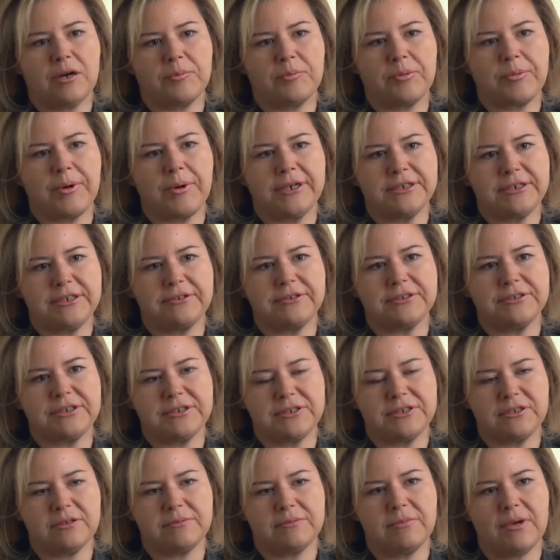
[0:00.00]
Our proprietary
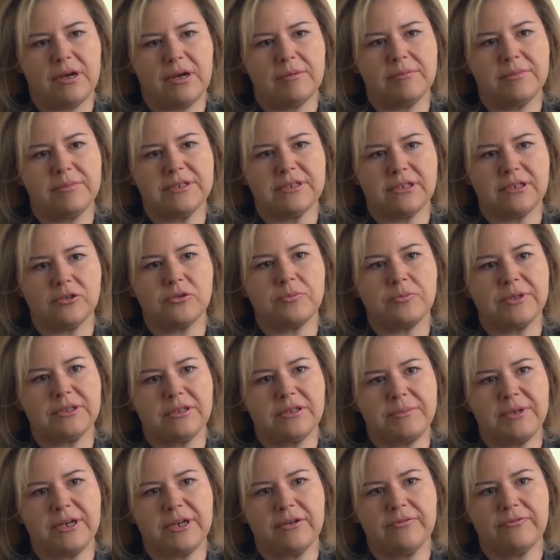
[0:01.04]
system is a little bit
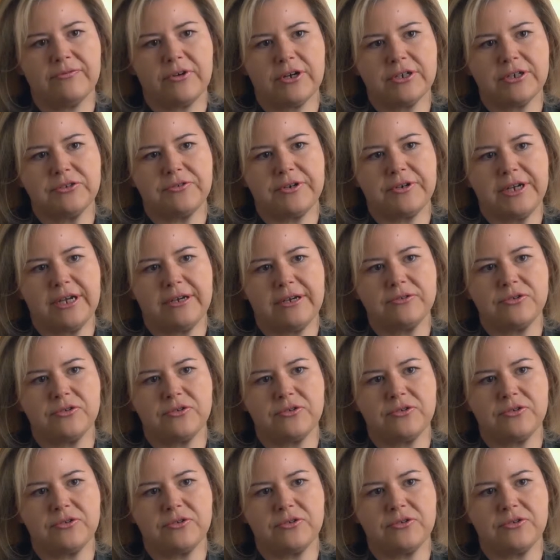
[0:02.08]
limiting for us right now,